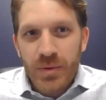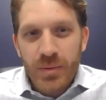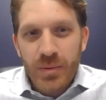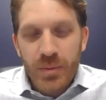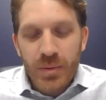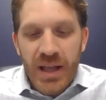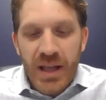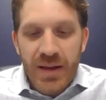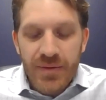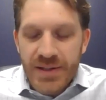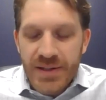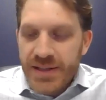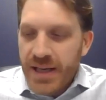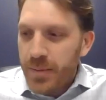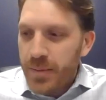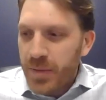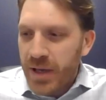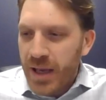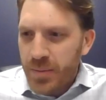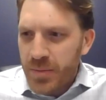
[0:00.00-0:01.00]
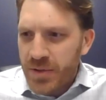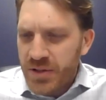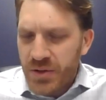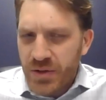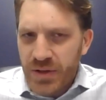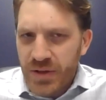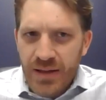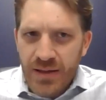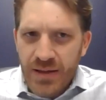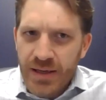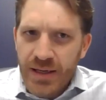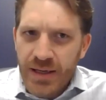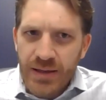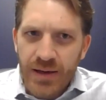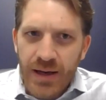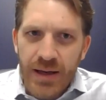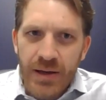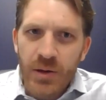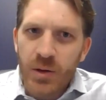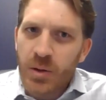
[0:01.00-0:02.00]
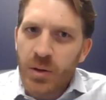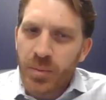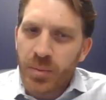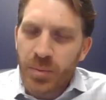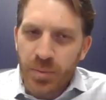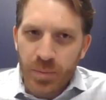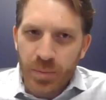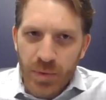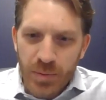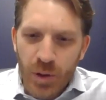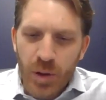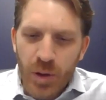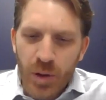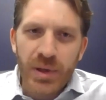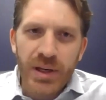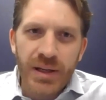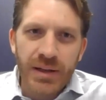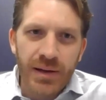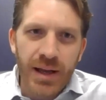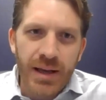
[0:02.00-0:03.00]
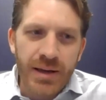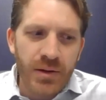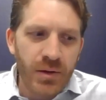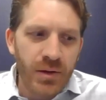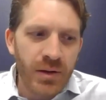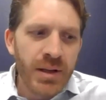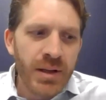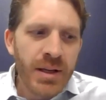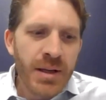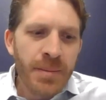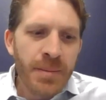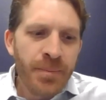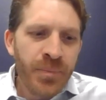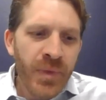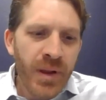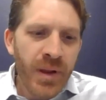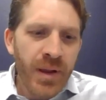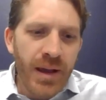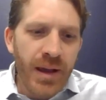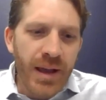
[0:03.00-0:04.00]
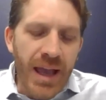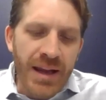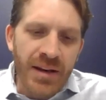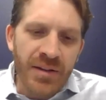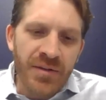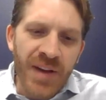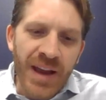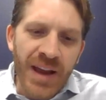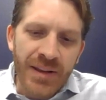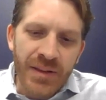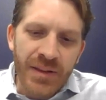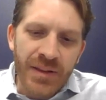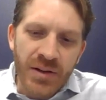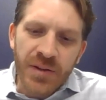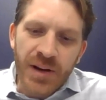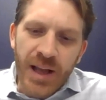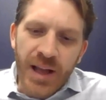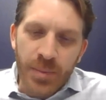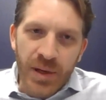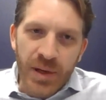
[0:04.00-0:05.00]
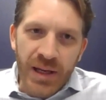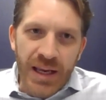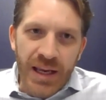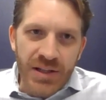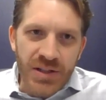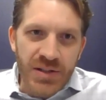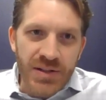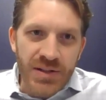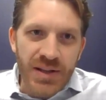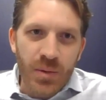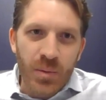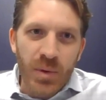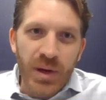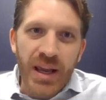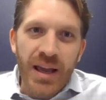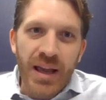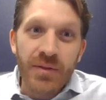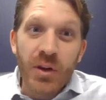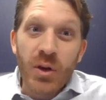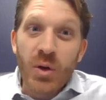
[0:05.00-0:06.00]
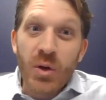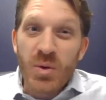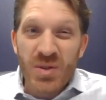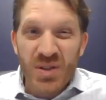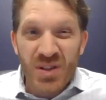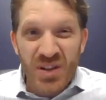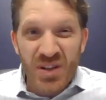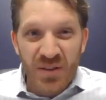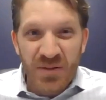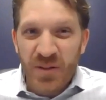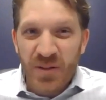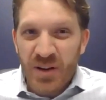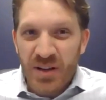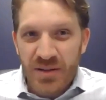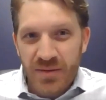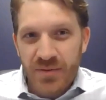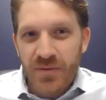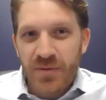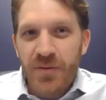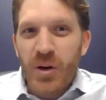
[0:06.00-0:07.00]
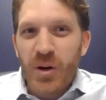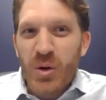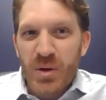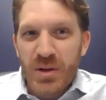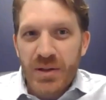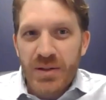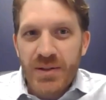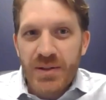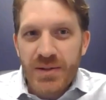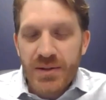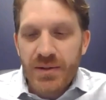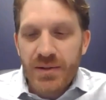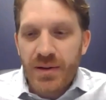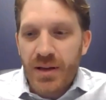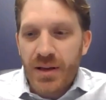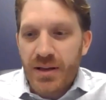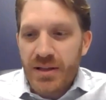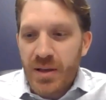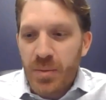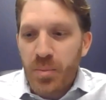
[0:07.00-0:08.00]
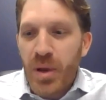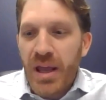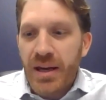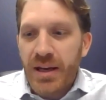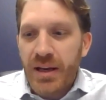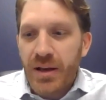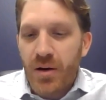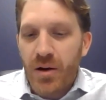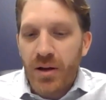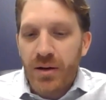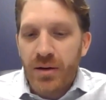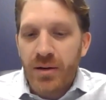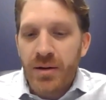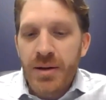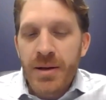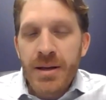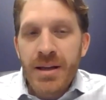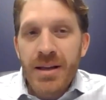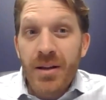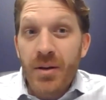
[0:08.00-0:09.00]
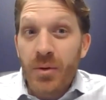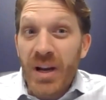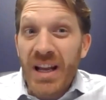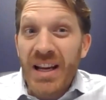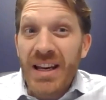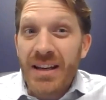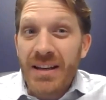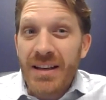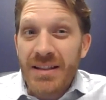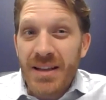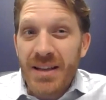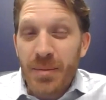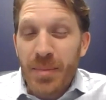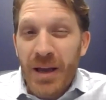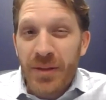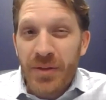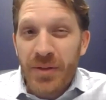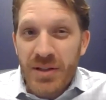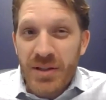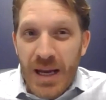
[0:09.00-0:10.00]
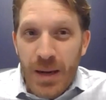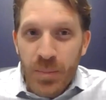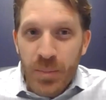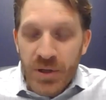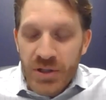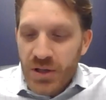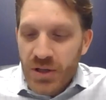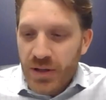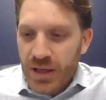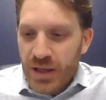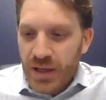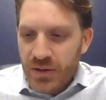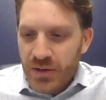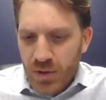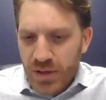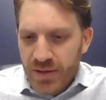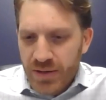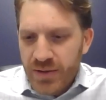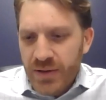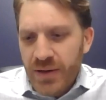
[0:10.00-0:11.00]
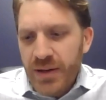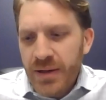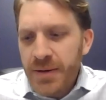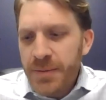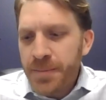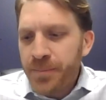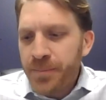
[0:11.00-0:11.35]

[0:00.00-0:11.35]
will will have the same chemistry, ethylene glycol, propylene glycol. Uh, and in fact, the different applications that we have use different fluids uh, depending on, really it is about the temperature that you want.